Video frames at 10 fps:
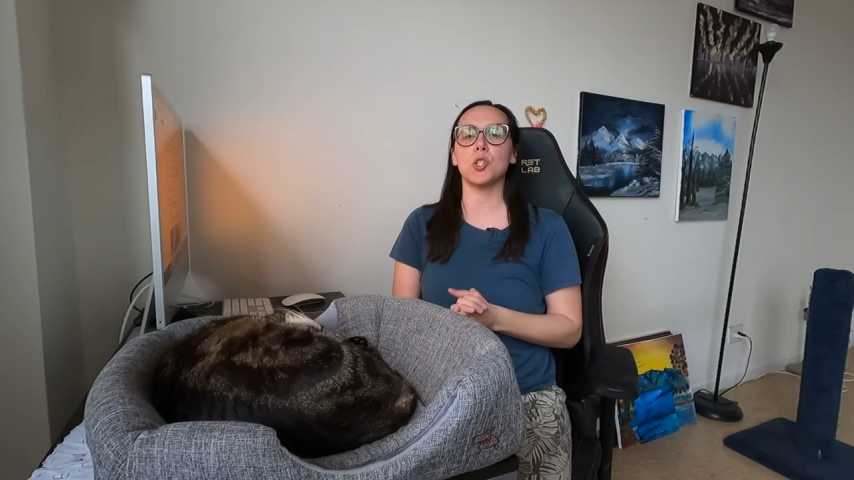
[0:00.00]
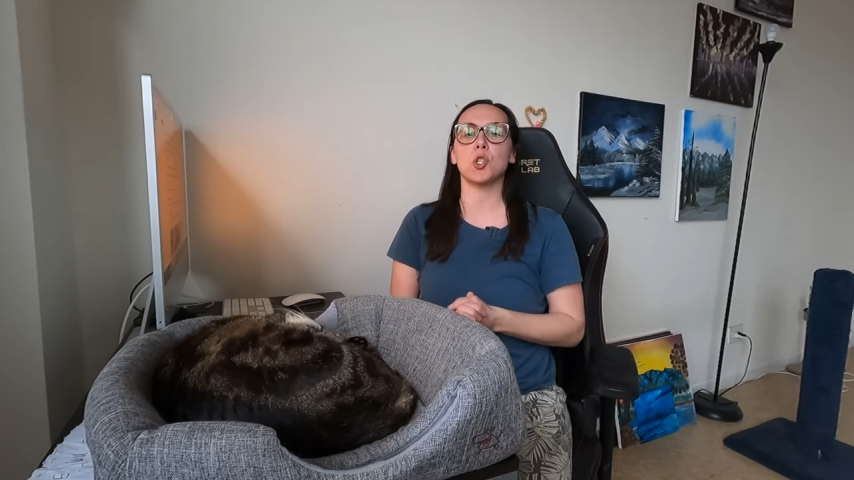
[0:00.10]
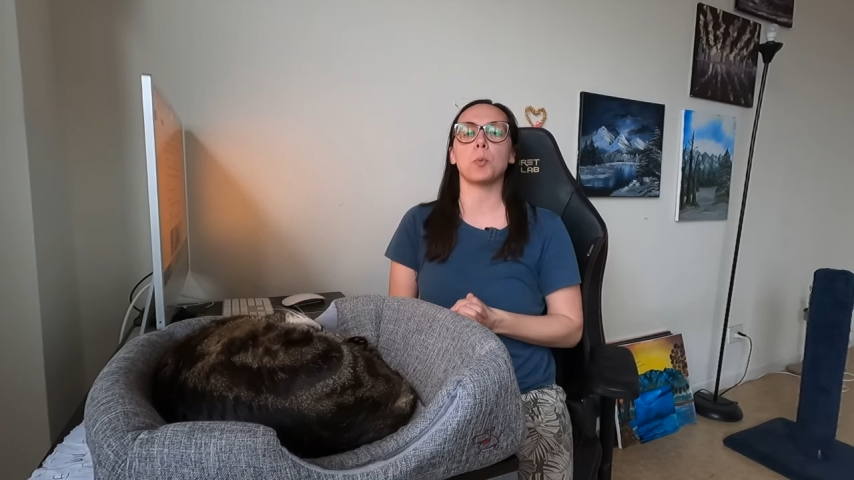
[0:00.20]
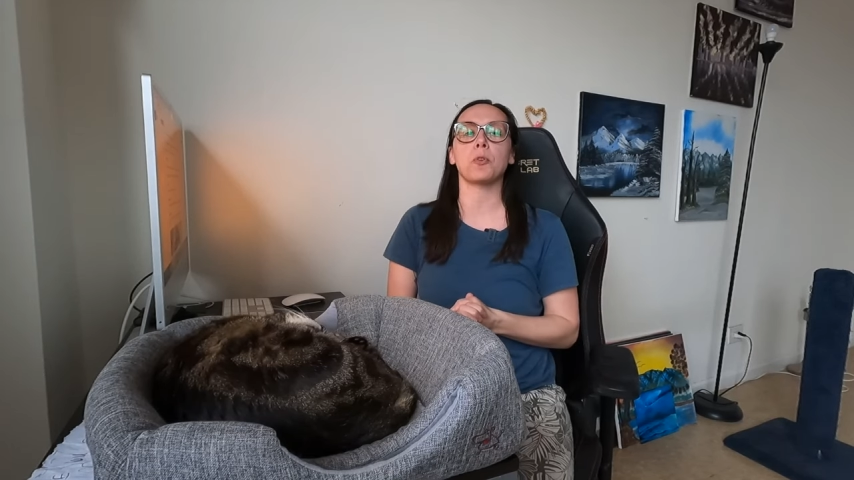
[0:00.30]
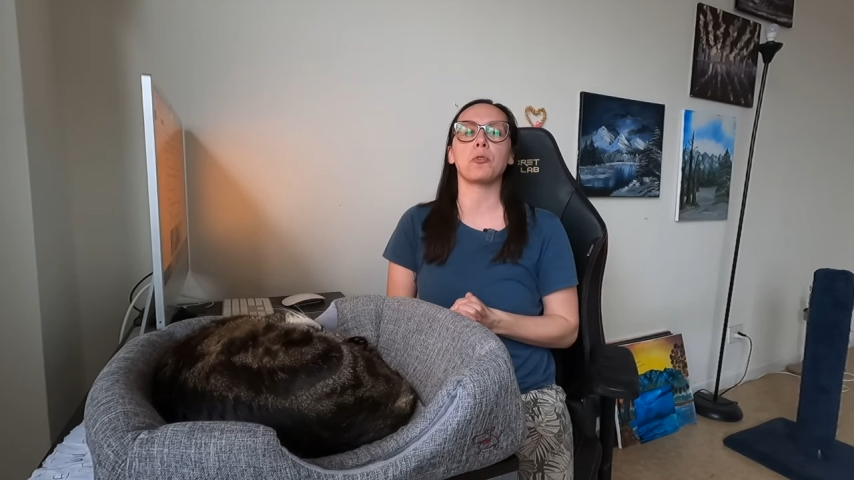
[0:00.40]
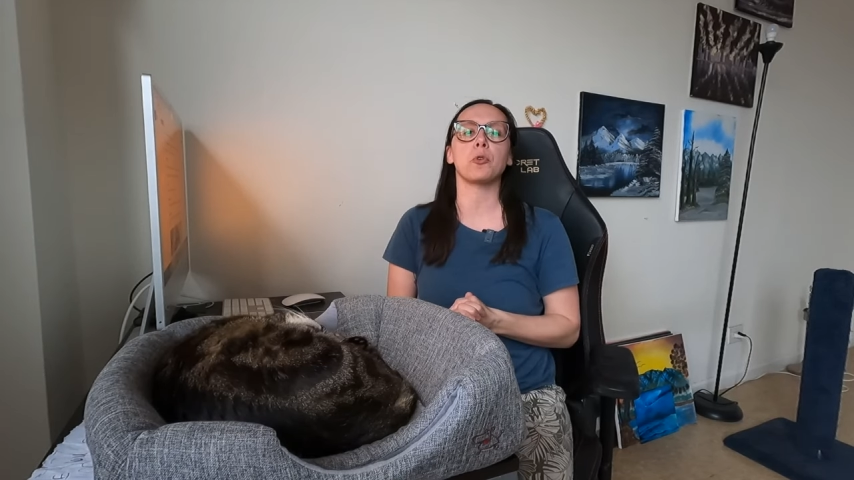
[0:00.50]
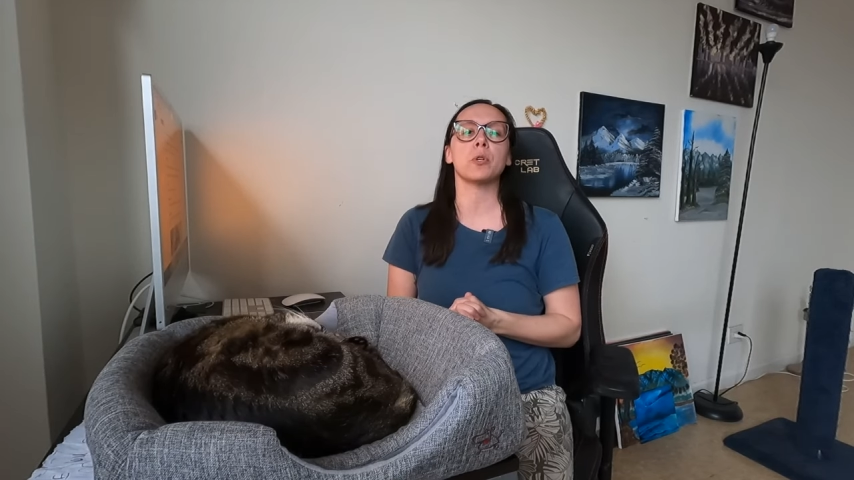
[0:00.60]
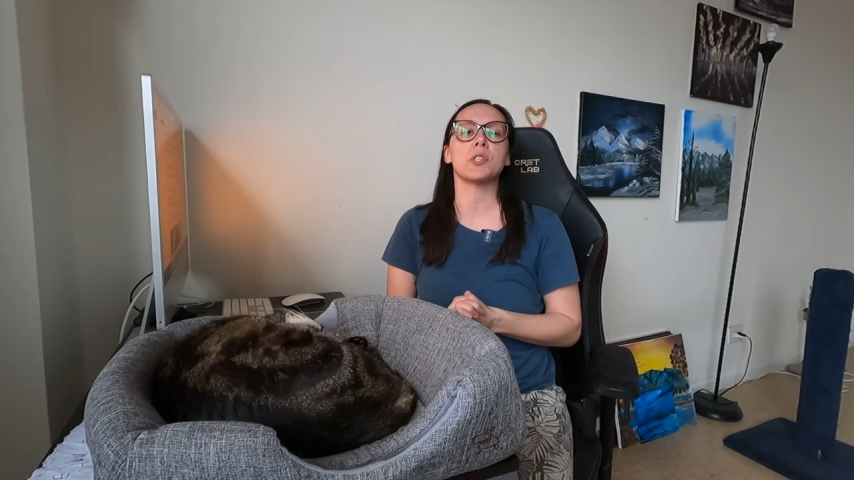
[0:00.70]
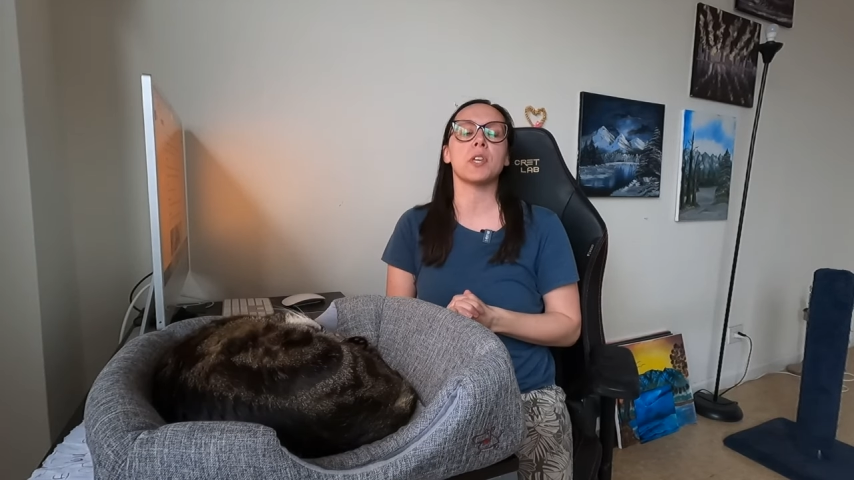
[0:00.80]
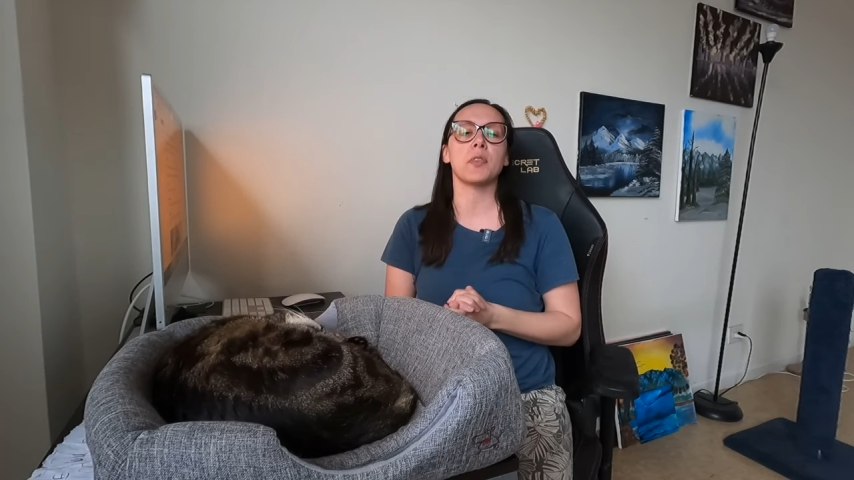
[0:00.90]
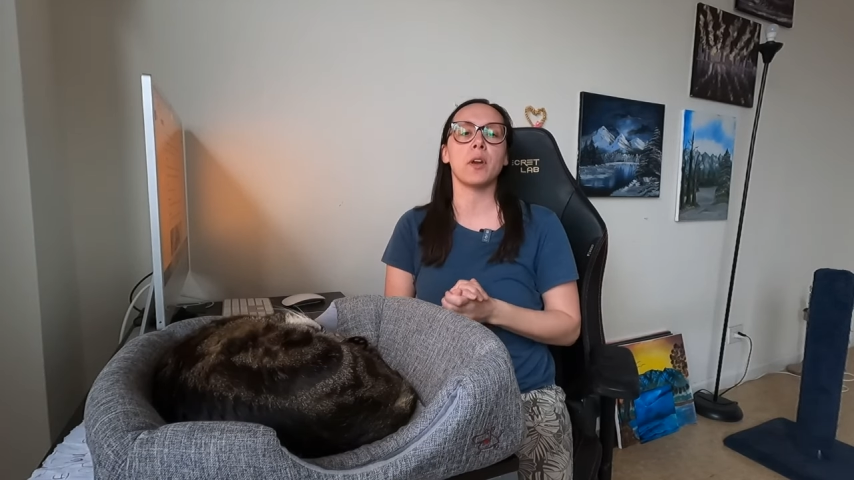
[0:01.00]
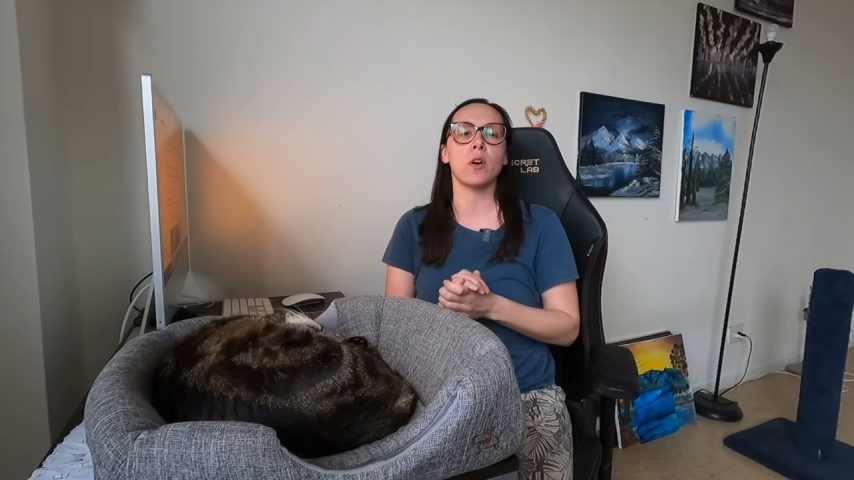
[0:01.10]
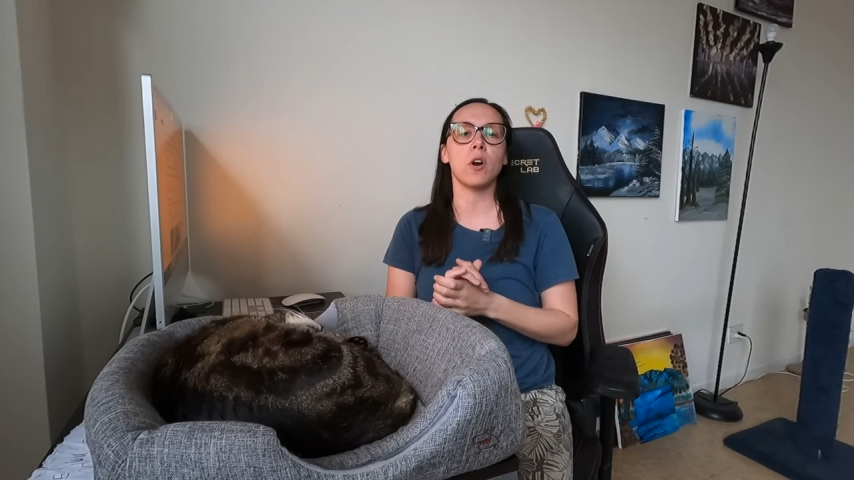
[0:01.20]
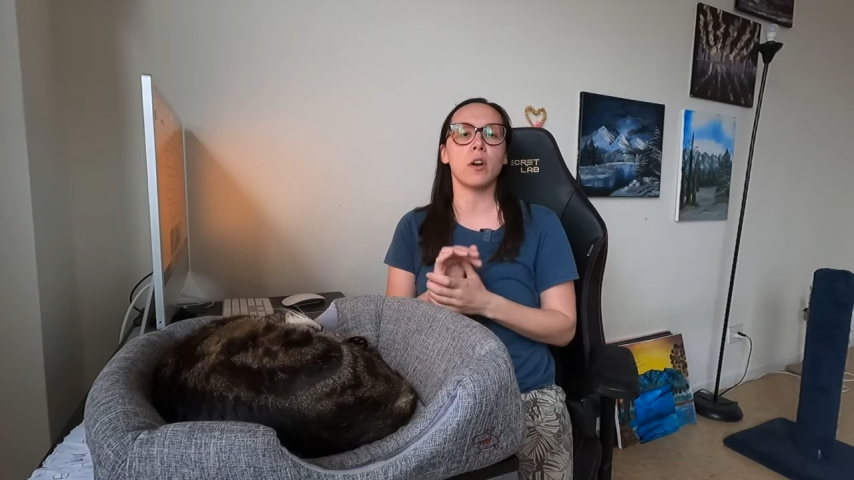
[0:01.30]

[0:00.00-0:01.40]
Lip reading: superfoods that there